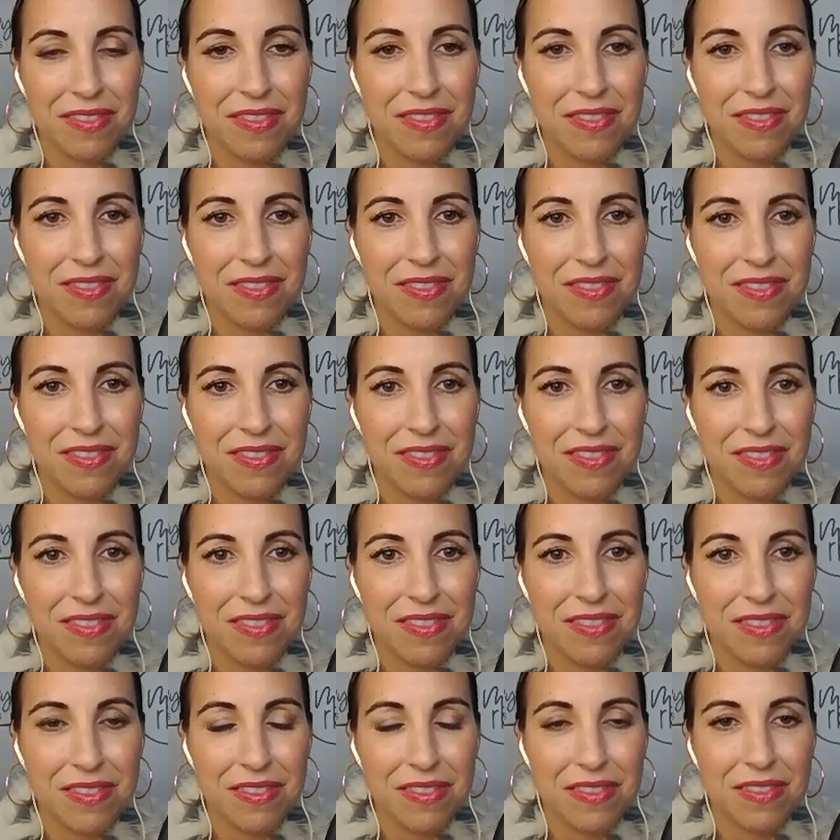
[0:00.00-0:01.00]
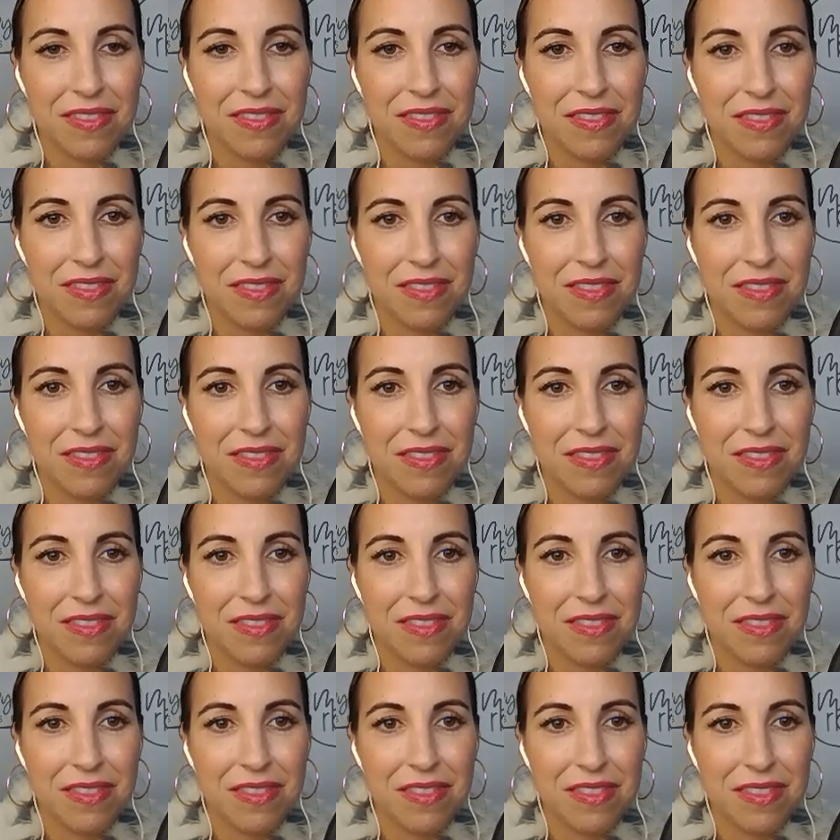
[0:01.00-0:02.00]

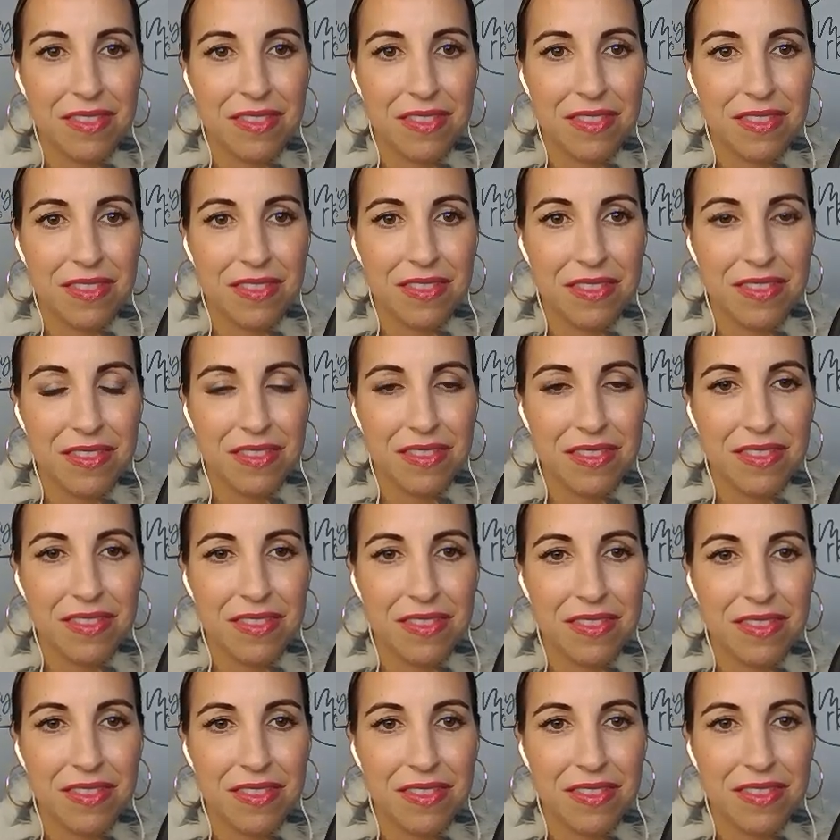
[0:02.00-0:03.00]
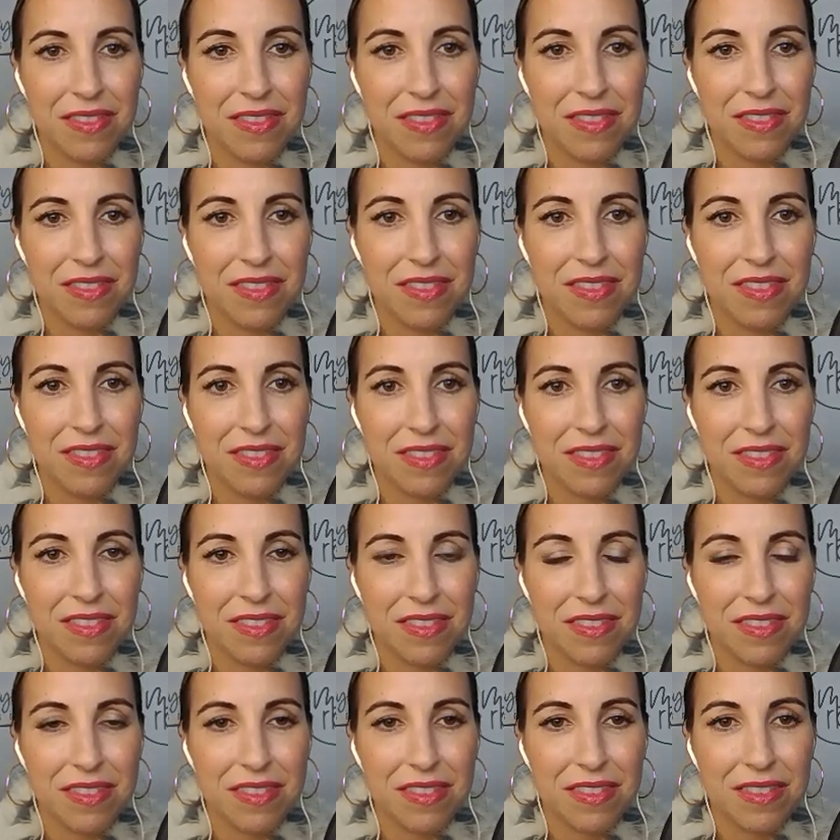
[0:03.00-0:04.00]

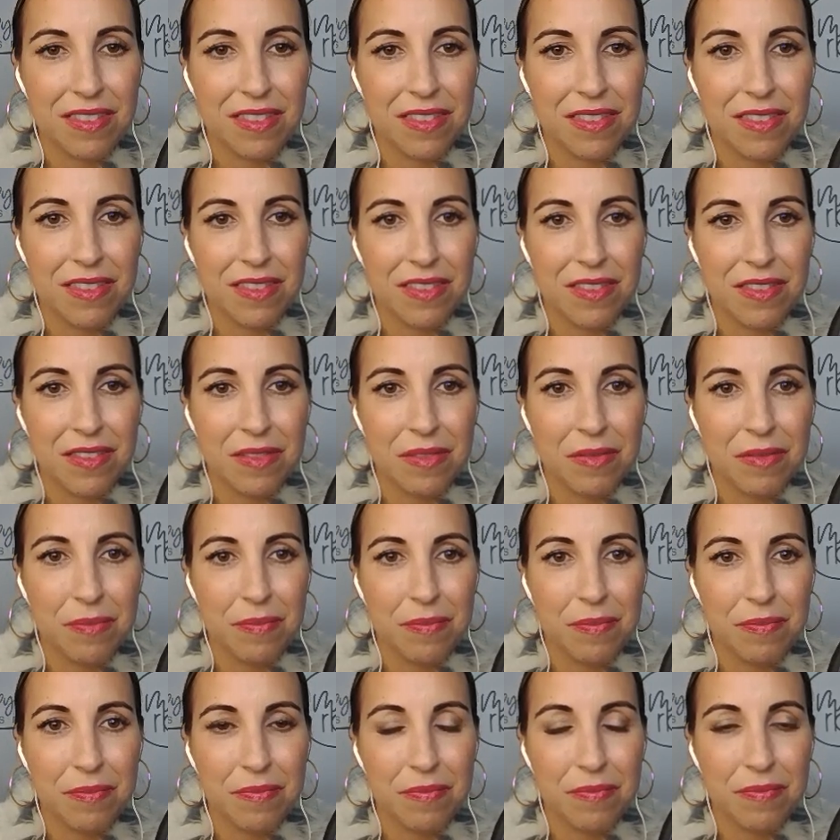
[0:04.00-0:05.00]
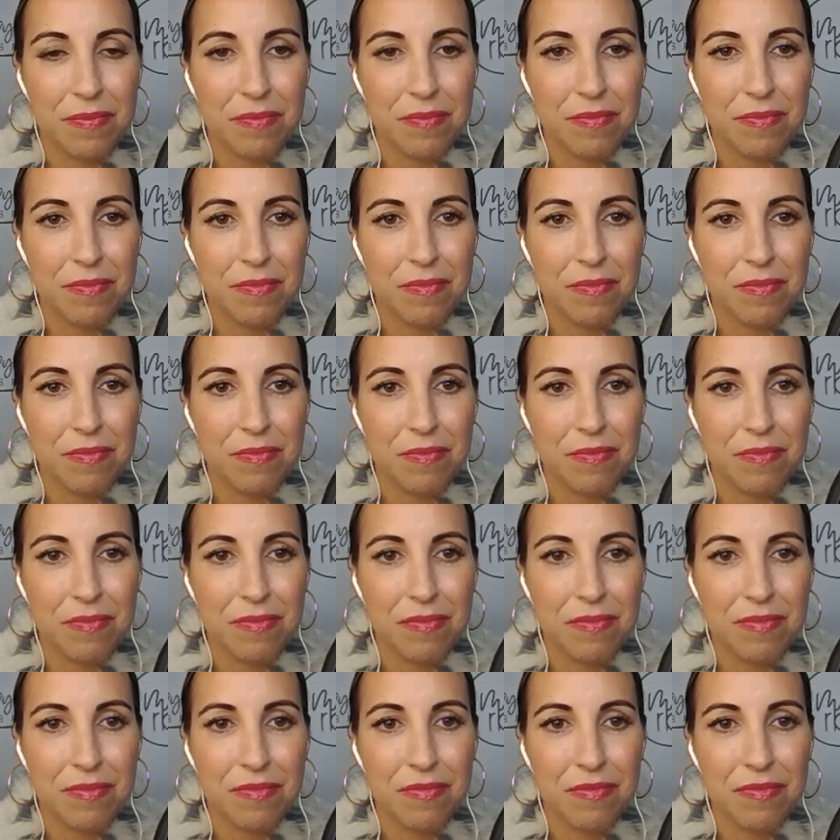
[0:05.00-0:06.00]

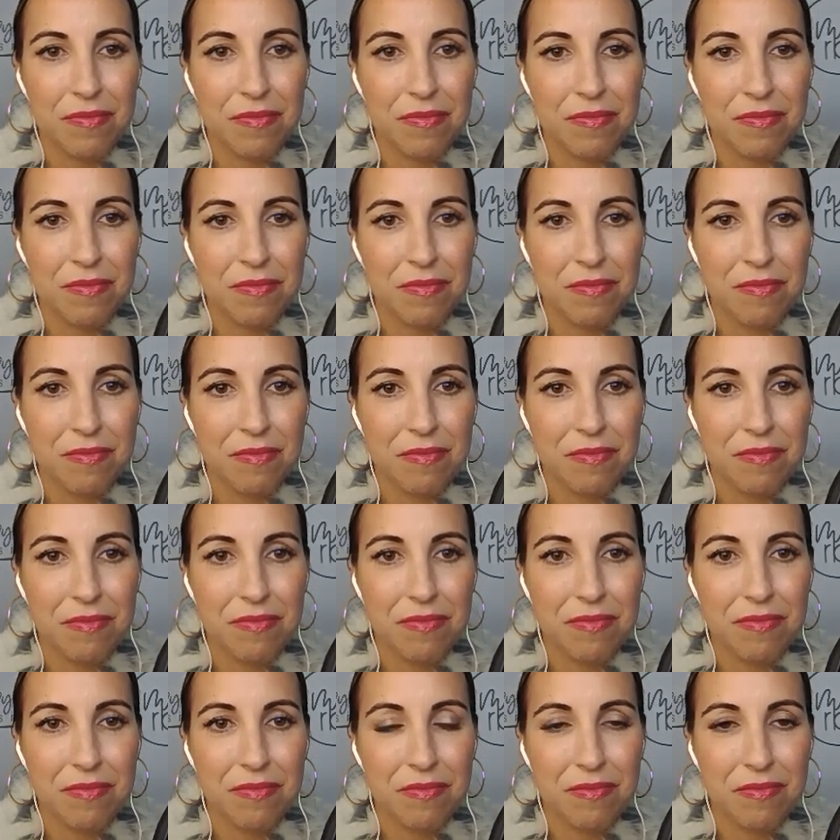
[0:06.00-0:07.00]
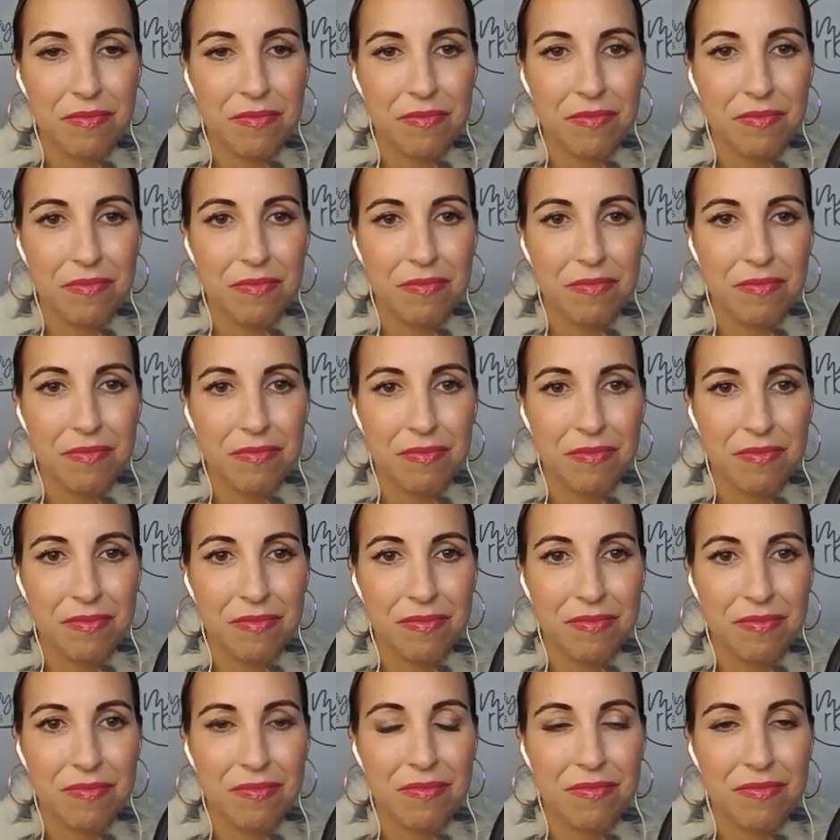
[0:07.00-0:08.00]
The person shown says nothing.